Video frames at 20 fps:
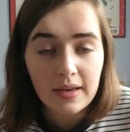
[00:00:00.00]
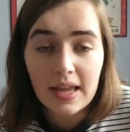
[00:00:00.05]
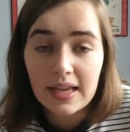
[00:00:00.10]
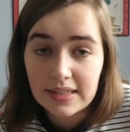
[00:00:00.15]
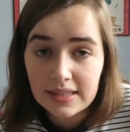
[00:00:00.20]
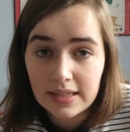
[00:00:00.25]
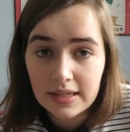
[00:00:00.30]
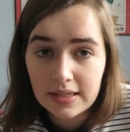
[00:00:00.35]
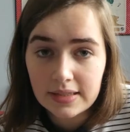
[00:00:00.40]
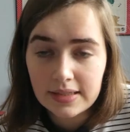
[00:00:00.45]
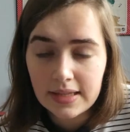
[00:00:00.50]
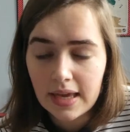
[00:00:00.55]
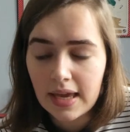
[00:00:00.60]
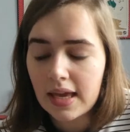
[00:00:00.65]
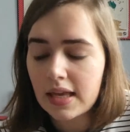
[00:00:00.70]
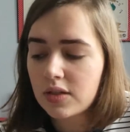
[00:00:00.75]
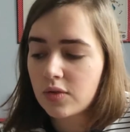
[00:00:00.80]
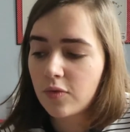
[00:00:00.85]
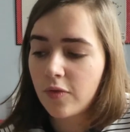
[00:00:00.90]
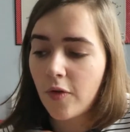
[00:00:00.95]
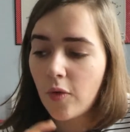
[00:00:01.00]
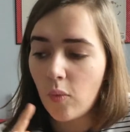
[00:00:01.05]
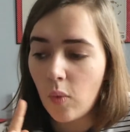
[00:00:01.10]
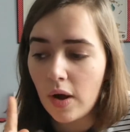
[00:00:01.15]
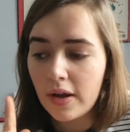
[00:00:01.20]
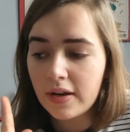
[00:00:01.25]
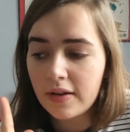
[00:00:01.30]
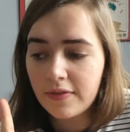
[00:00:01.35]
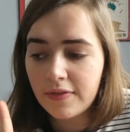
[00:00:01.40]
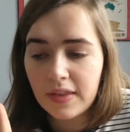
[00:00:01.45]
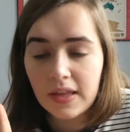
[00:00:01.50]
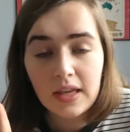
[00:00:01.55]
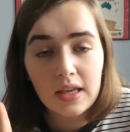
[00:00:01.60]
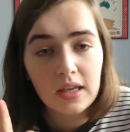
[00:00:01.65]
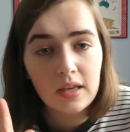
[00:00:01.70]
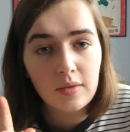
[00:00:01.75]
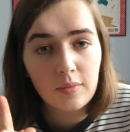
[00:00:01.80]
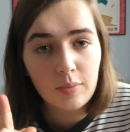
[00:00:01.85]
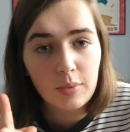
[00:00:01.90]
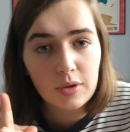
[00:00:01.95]
Next thing I say is for one of
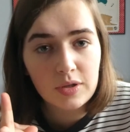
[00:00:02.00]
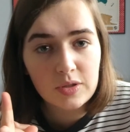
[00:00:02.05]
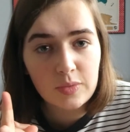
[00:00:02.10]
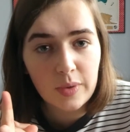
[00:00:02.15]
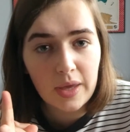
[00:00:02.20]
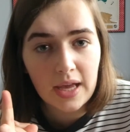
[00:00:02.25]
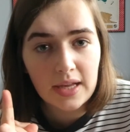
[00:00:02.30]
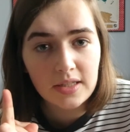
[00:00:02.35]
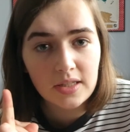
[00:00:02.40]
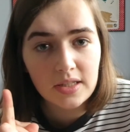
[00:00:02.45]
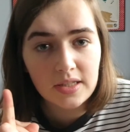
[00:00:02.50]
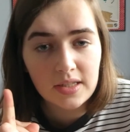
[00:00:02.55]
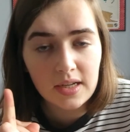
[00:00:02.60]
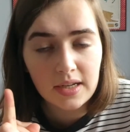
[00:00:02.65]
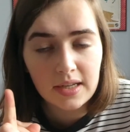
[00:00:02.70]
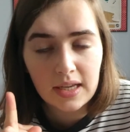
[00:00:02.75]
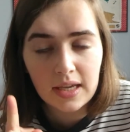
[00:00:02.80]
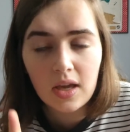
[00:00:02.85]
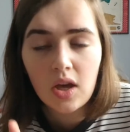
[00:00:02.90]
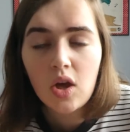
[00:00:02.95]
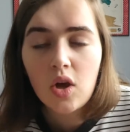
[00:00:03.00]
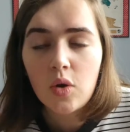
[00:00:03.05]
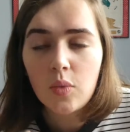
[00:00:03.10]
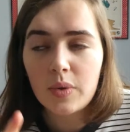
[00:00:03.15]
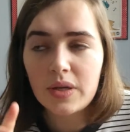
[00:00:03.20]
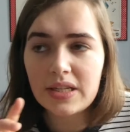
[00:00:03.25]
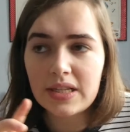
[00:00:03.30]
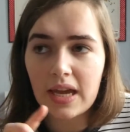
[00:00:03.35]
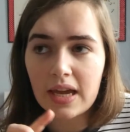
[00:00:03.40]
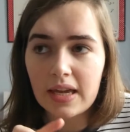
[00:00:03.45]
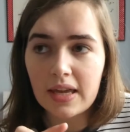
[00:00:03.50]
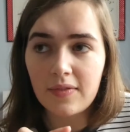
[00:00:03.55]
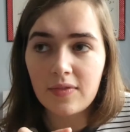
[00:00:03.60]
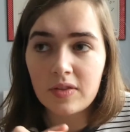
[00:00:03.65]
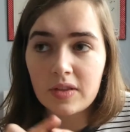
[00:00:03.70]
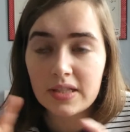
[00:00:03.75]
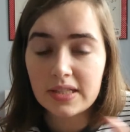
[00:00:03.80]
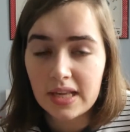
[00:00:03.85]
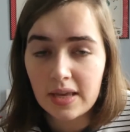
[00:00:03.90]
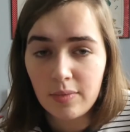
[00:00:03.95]
the books we had to study, we'd get
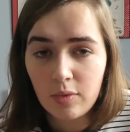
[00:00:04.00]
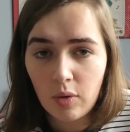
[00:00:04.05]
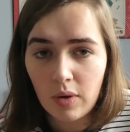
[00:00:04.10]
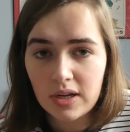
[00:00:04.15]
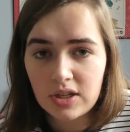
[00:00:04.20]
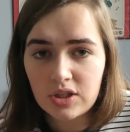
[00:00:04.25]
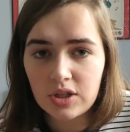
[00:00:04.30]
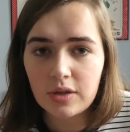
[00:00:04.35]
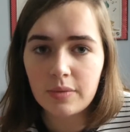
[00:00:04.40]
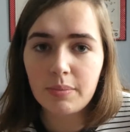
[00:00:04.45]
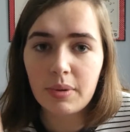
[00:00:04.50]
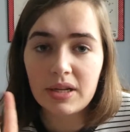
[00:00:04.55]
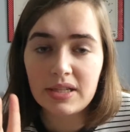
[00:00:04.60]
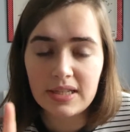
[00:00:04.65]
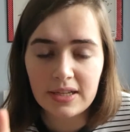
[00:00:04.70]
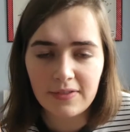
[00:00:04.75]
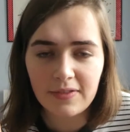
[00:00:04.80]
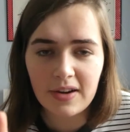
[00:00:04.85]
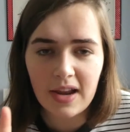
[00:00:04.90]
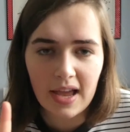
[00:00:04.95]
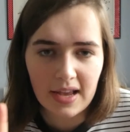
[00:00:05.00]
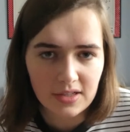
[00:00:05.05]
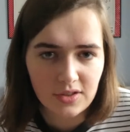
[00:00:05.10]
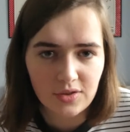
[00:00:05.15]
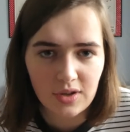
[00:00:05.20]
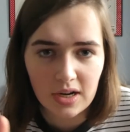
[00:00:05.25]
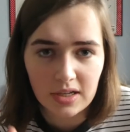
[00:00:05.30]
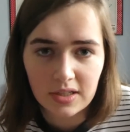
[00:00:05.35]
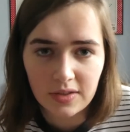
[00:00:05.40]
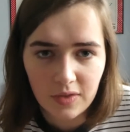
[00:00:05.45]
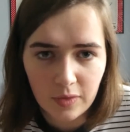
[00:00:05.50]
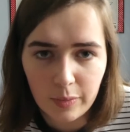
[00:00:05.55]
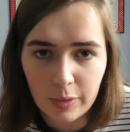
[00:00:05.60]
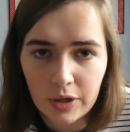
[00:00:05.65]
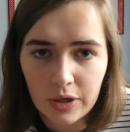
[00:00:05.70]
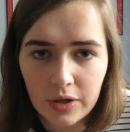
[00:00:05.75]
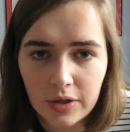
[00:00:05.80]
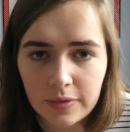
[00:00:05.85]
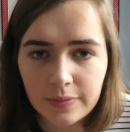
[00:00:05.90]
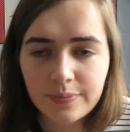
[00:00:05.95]
given the same question but a different extract of the
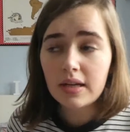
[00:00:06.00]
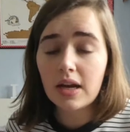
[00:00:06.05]
book.